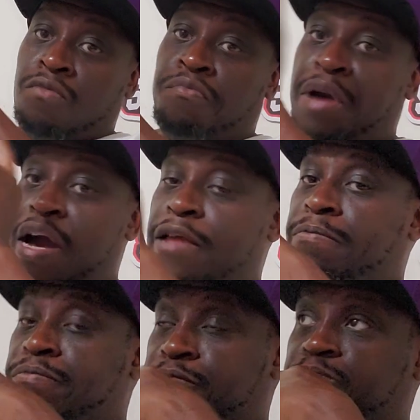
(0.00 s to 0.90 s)

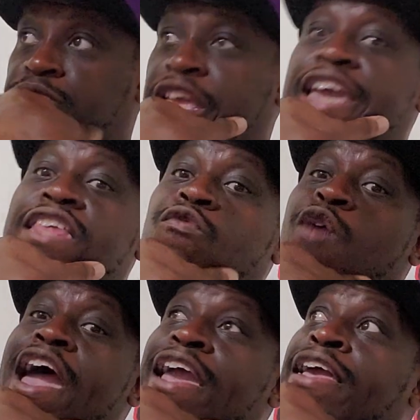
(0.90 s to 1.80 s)
But
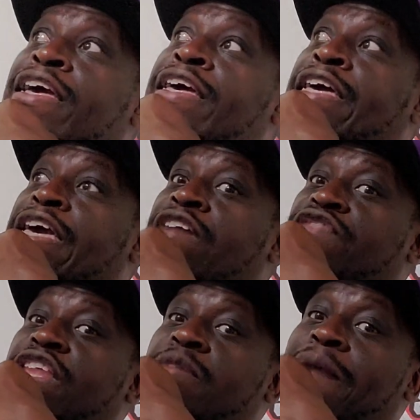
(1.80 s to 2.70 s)
anyway, if
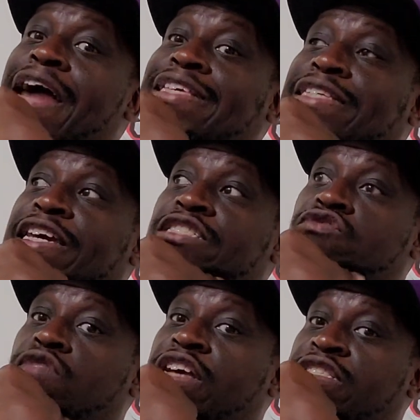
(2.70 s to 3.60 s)
anybody's
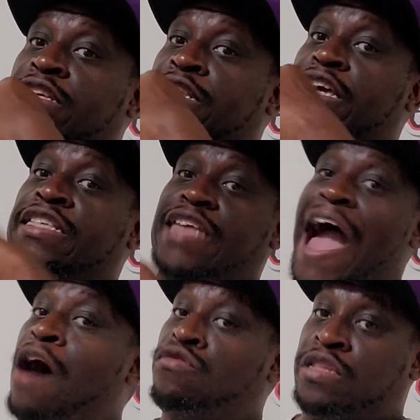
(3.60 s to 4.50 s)
interested, it's
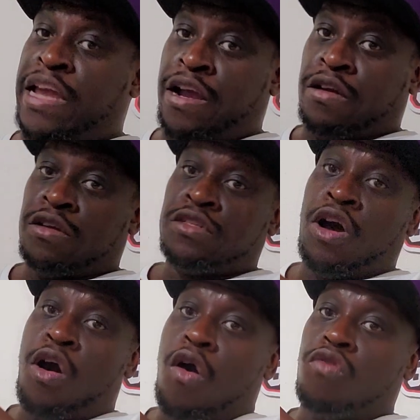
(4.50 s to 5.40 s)
out there. The
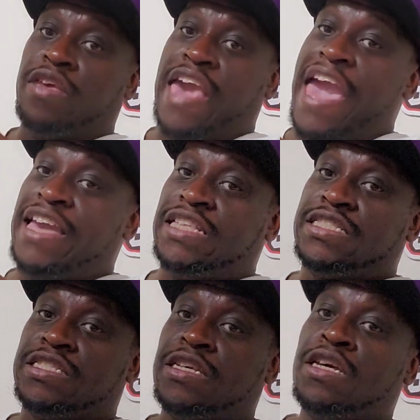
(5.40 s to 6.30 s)
whole
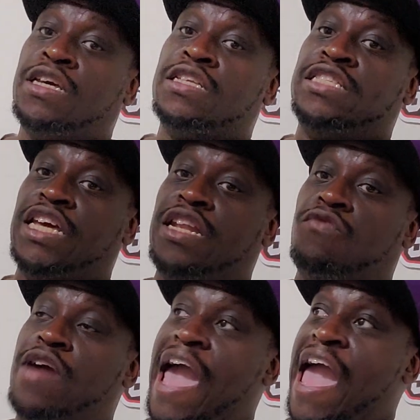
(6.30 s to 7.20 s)
case
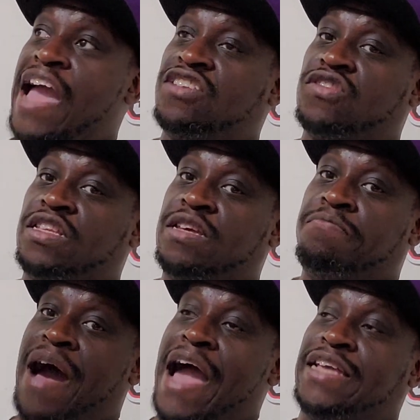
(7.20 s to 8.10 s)
dealing with Ashley
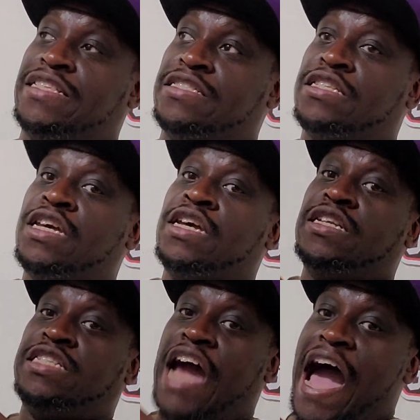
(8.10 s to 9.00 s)
Biden's
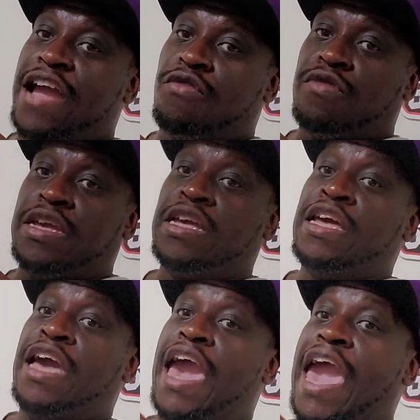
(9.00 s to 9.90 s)
diary
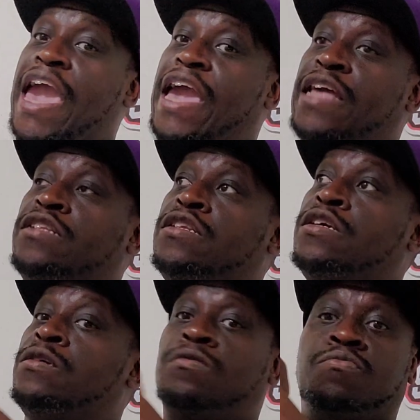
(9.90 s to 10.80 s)
and
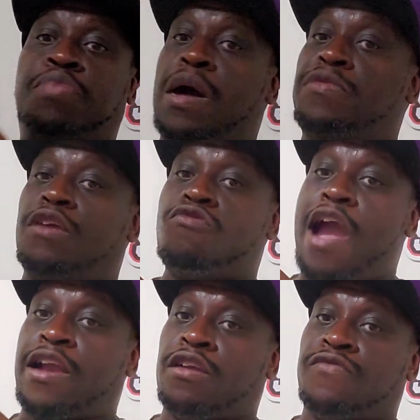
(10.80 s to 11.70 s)
public
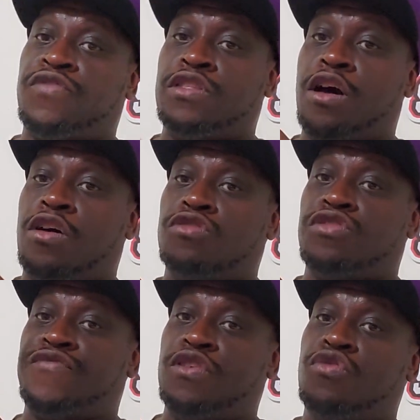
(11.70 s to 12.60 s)
record. For those
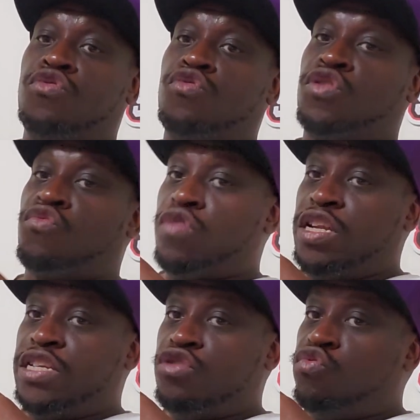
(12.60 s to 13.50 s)
of you who can
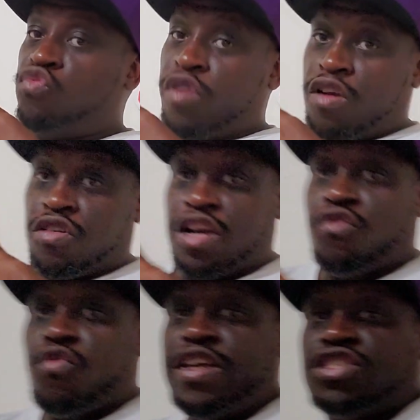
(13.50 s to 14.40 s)
really do real
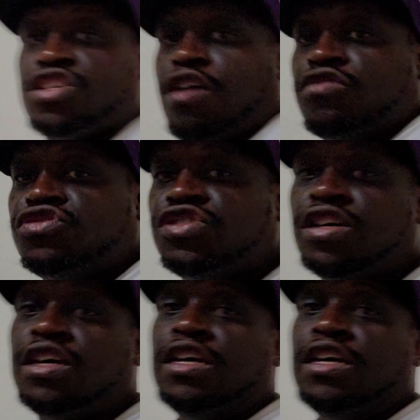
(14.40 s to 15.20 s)
good research,